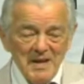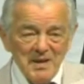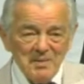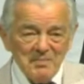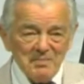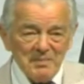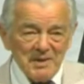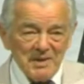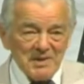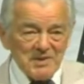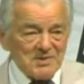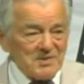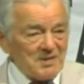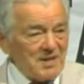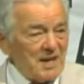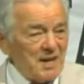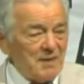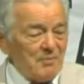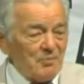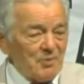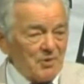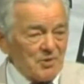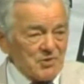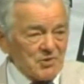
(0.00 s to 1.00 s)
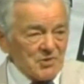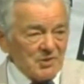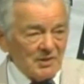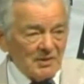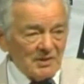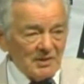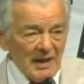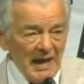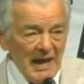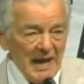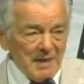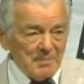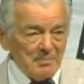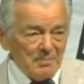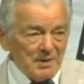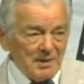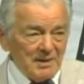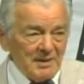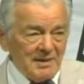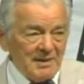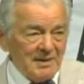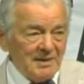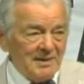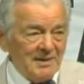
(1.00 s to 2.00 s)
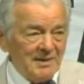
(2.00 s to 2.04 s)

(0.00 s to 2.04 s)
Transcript: but his name was Lyman